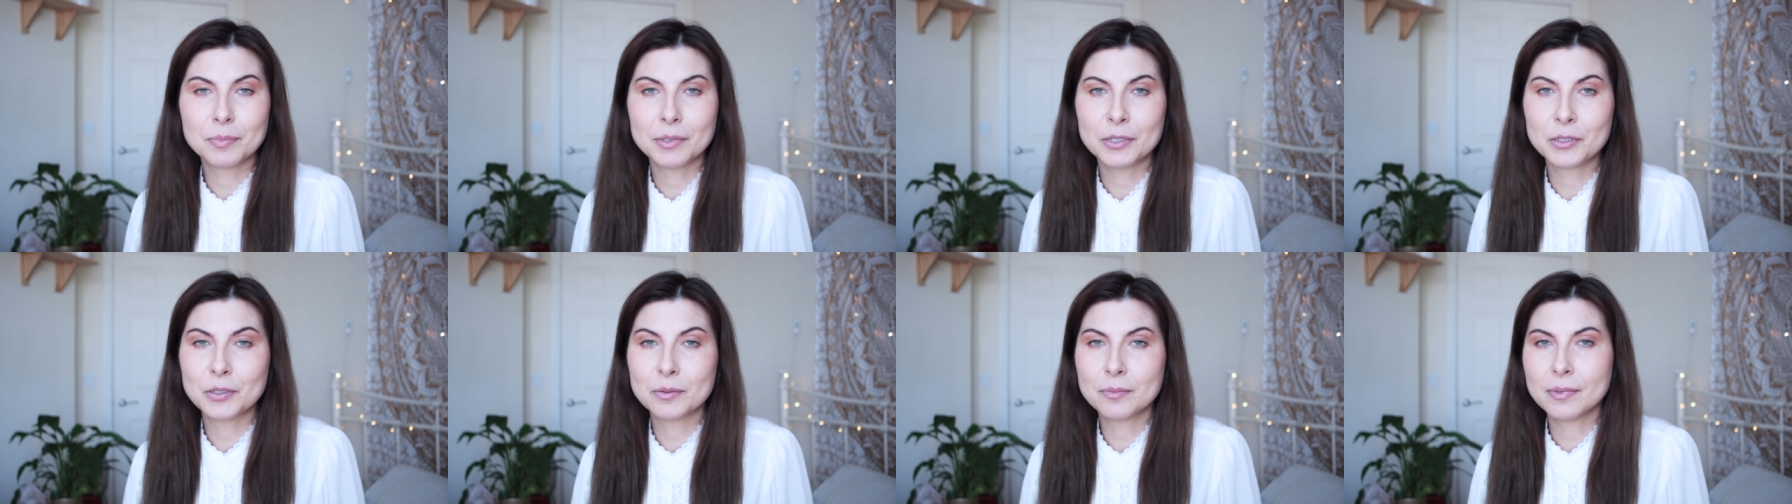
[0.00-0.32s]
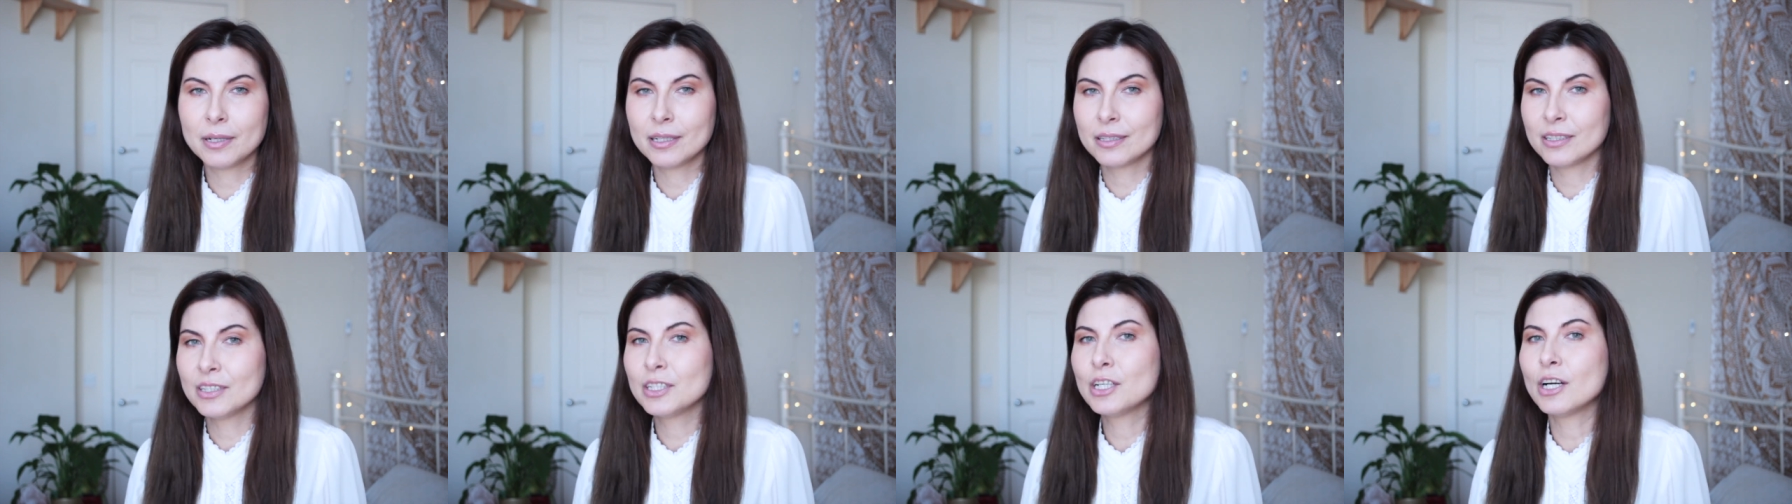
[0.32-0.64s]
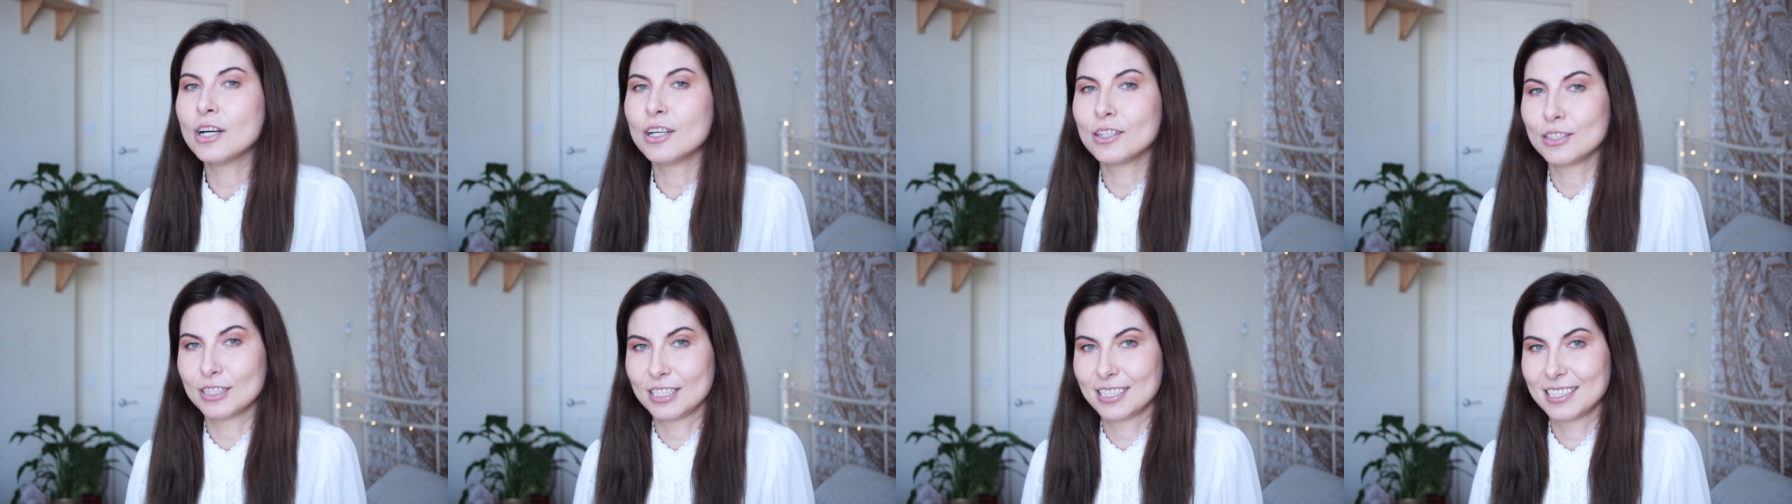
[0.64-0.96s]
but you might
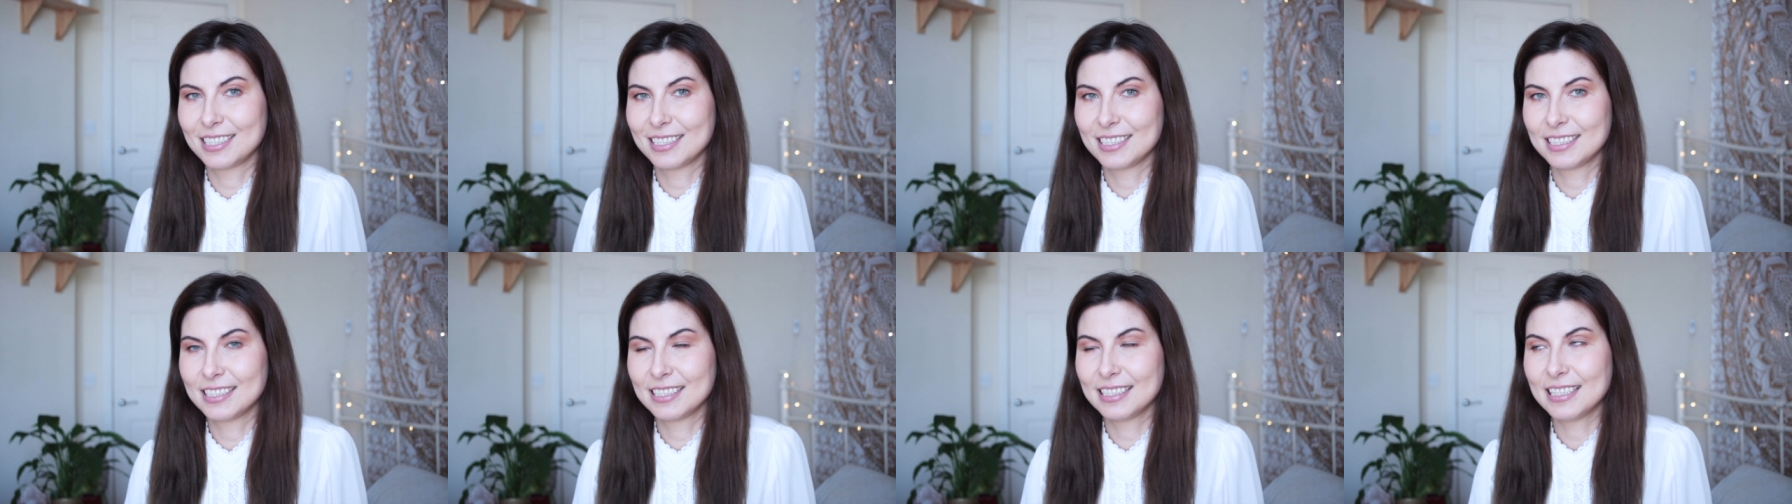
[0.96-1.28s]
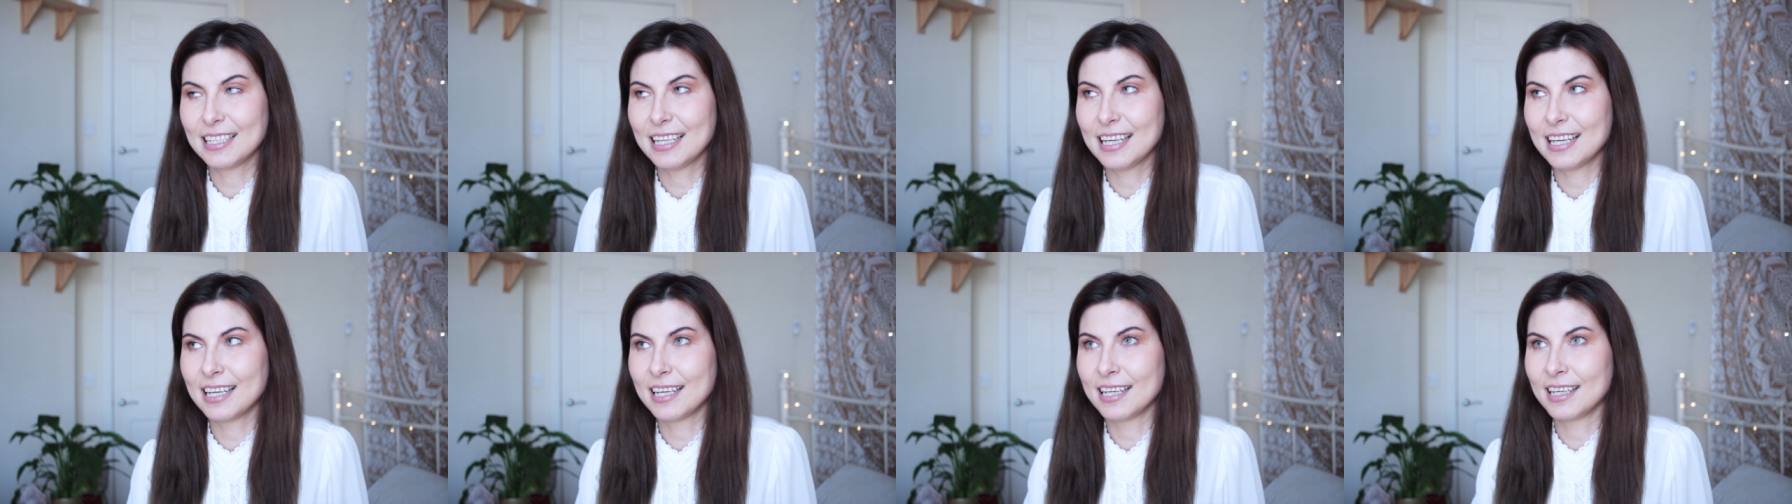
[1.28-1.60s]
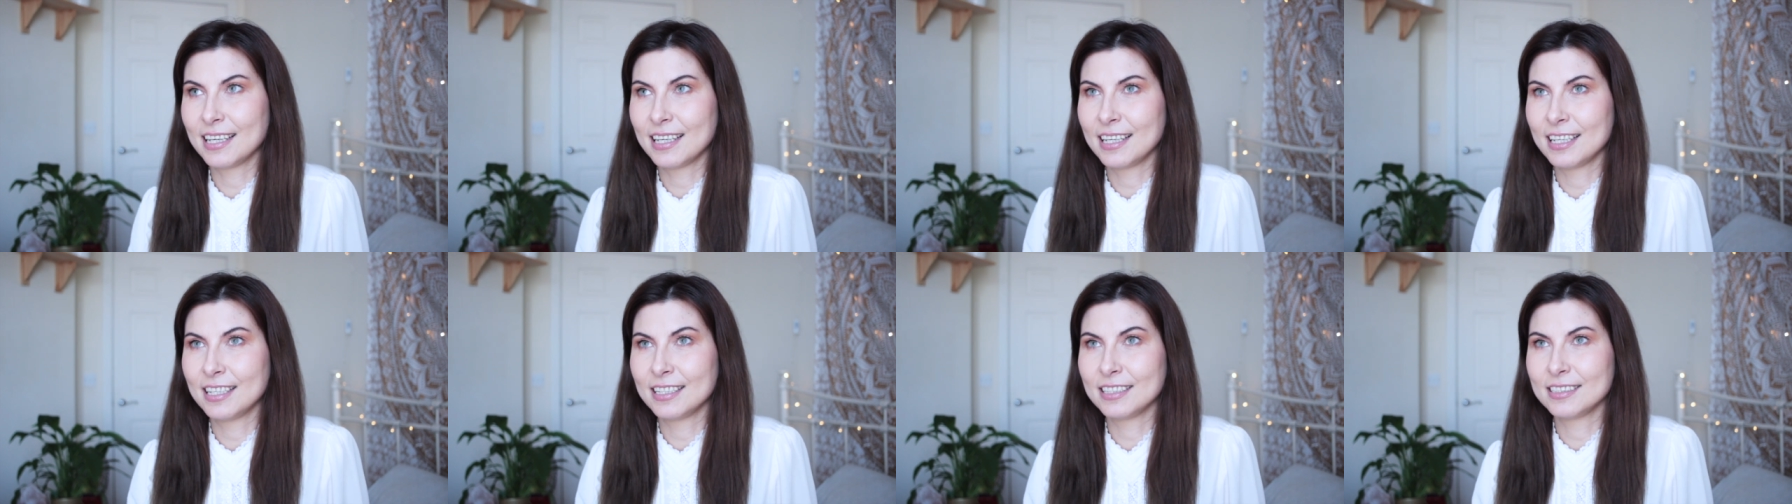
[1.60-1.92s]
not.
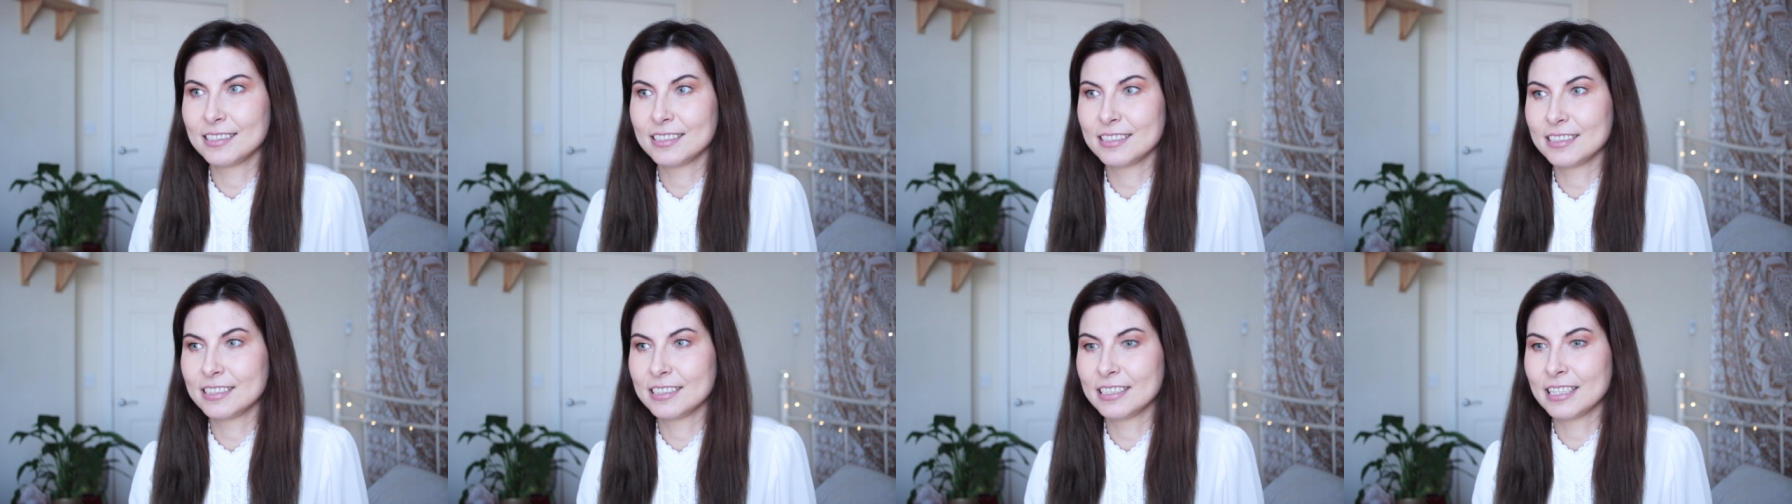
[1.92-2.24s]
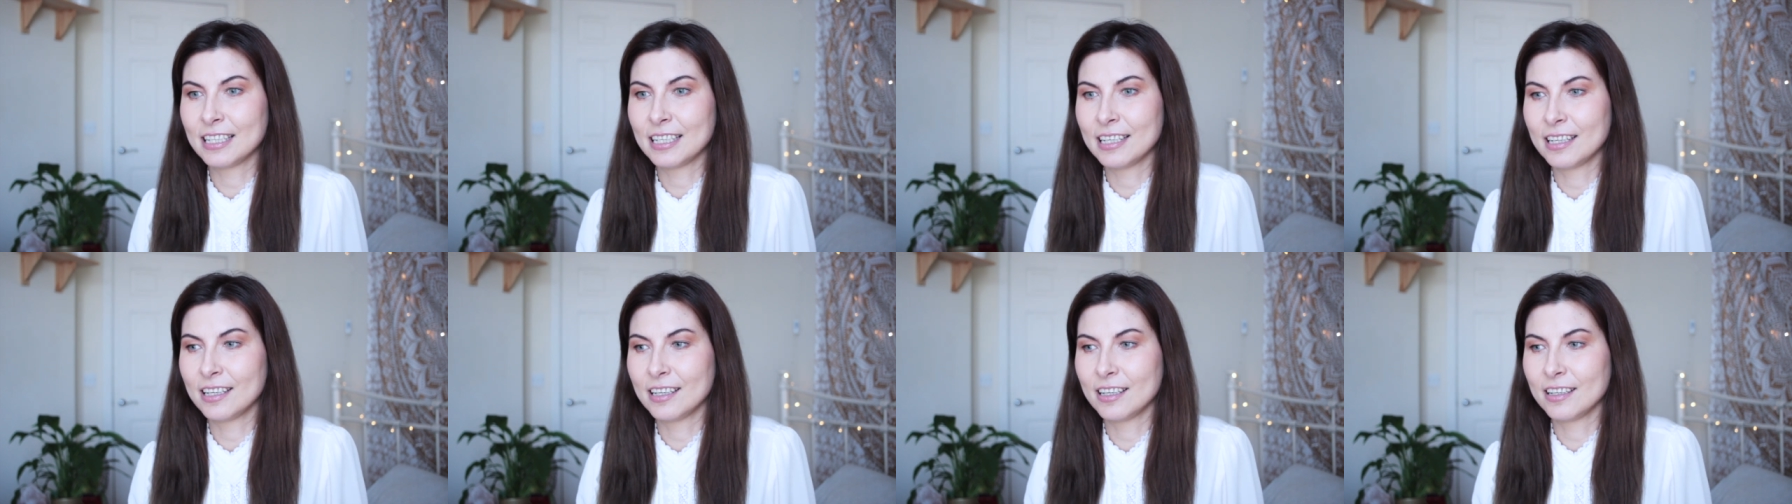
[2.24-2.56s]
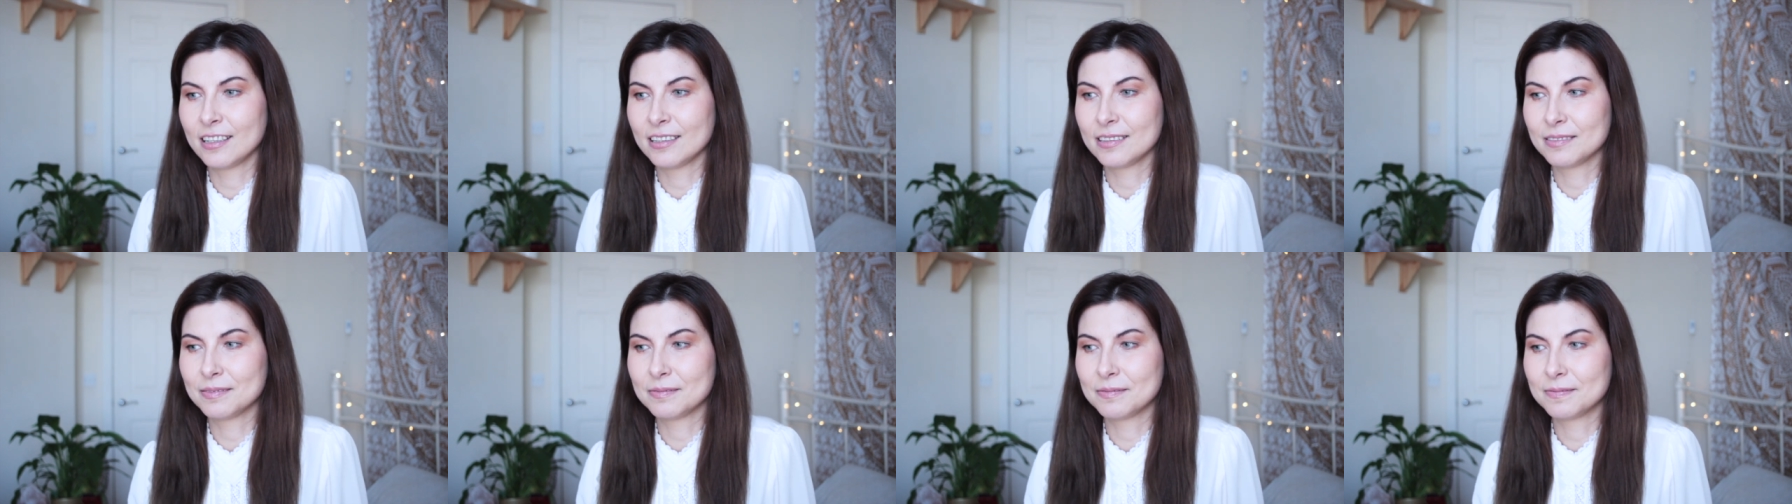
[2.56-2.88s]
And
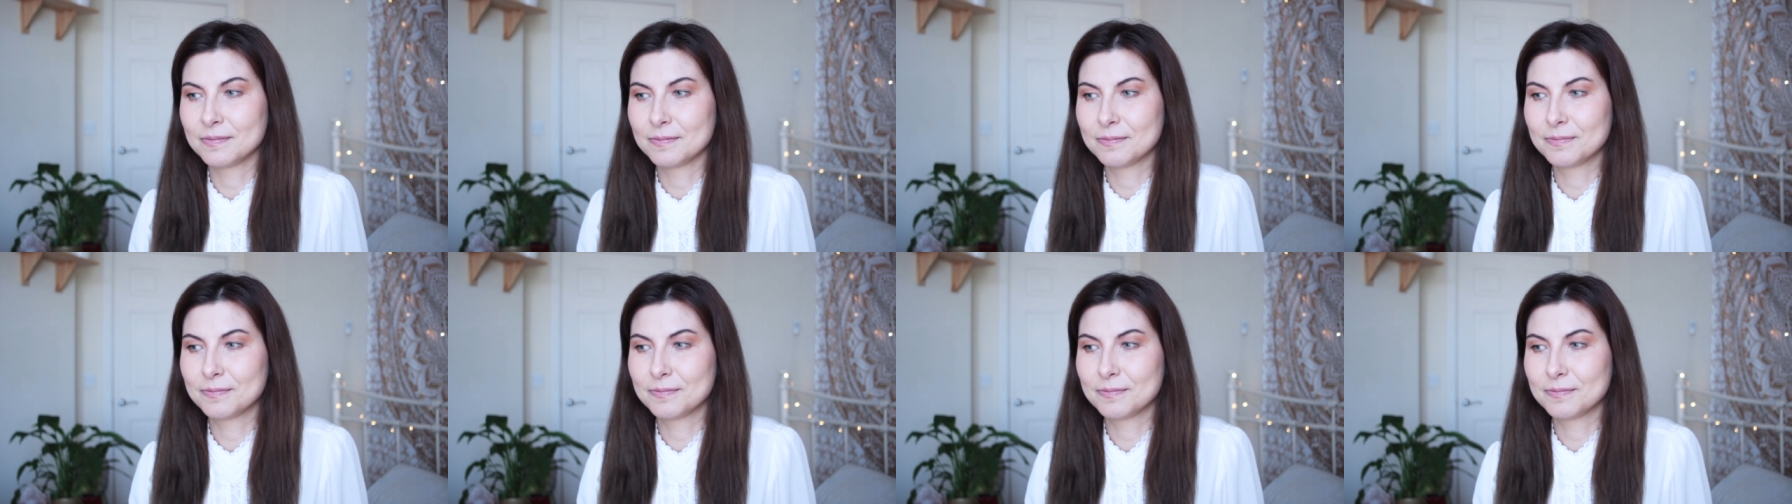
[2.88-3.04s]
uh,